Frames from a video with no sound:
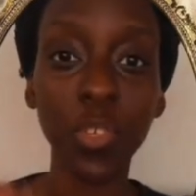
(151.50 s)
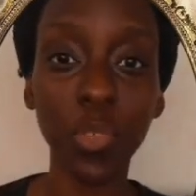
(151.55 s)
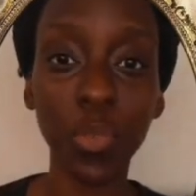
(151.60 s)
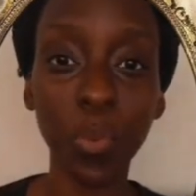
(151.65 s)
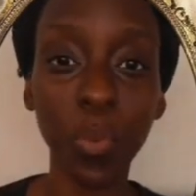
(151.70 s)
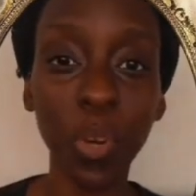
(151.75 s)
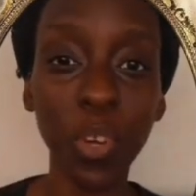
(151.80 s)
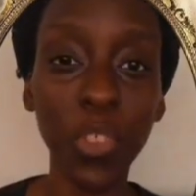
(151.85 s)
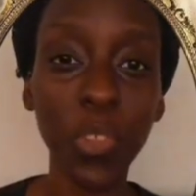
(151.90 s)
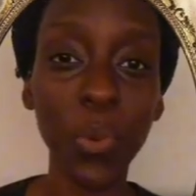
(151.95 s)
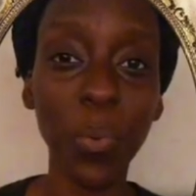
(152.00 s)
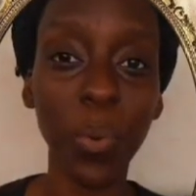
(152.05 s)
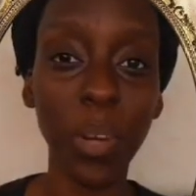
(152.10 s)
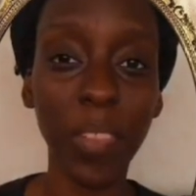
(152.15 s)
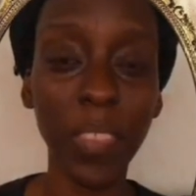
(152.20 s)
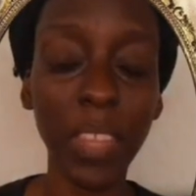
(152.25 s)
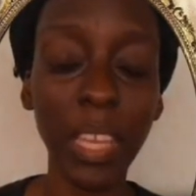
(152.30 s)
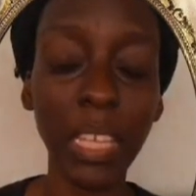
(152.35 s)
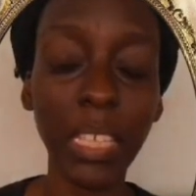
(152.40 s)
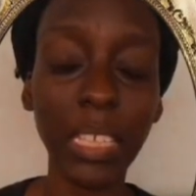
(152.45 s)
You are the
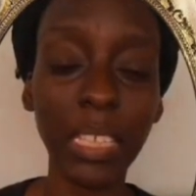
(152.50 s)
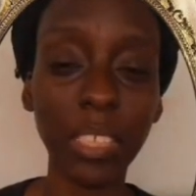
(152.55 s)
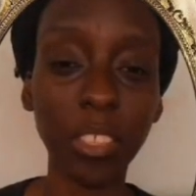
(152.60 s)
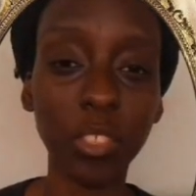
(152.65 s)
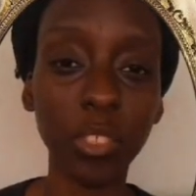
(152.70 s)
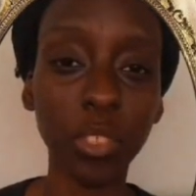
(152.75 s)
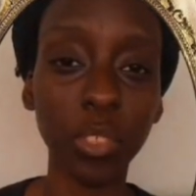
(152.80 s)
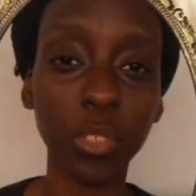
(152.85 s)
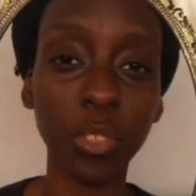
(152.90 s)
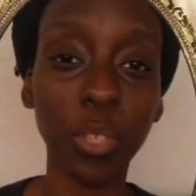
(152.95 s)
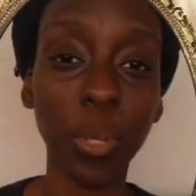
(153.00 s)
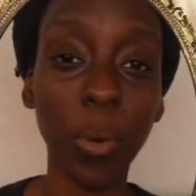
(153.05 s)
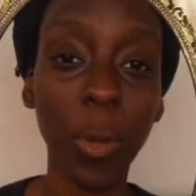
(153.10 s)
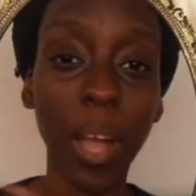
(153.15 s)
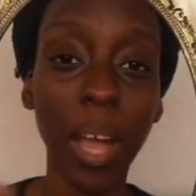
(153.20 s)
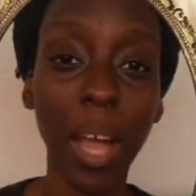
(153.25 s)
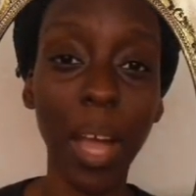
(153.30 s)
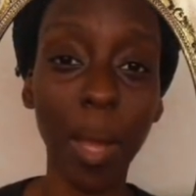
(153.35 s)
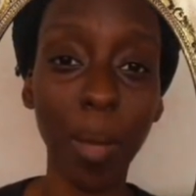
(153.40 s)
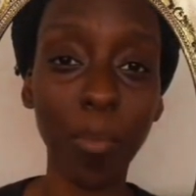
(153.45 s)
one that needs to
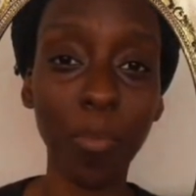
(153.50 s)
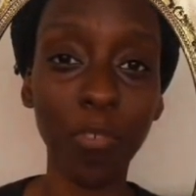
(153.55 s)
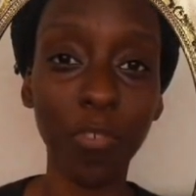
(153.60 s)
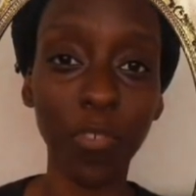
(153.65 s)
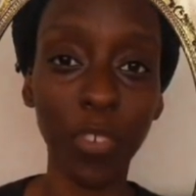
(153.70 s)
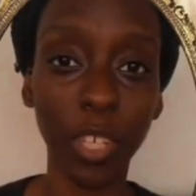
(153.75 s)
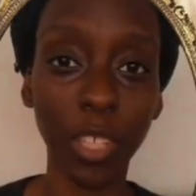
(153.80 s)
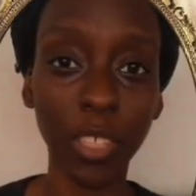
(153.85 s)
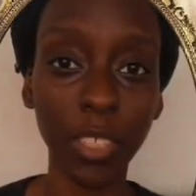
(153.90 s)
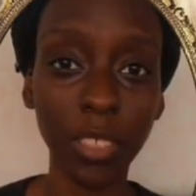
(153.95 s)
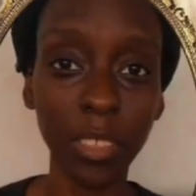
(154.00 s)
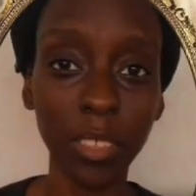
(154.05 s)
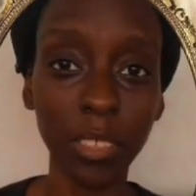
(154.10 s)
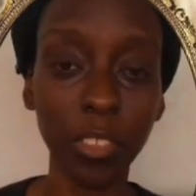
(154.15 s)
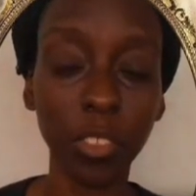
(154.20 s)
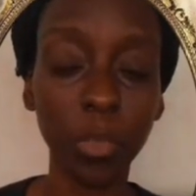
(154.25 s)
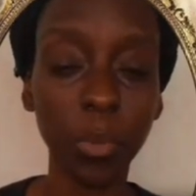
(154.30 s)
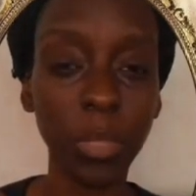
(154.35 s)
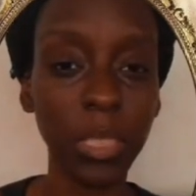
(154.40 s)
show up first.